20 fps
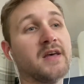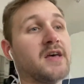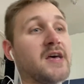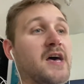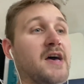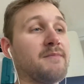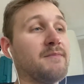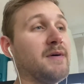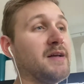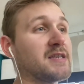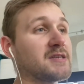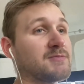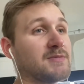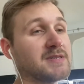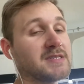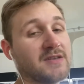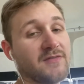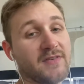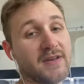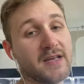and
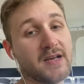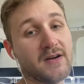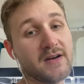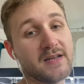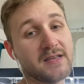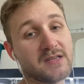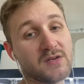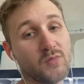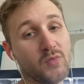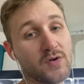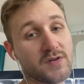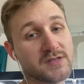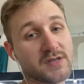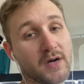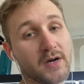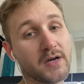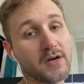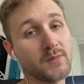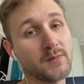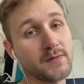specifically going into what's
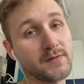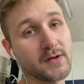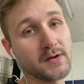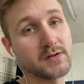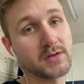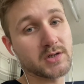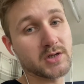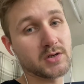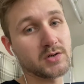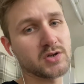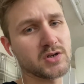going on with those two.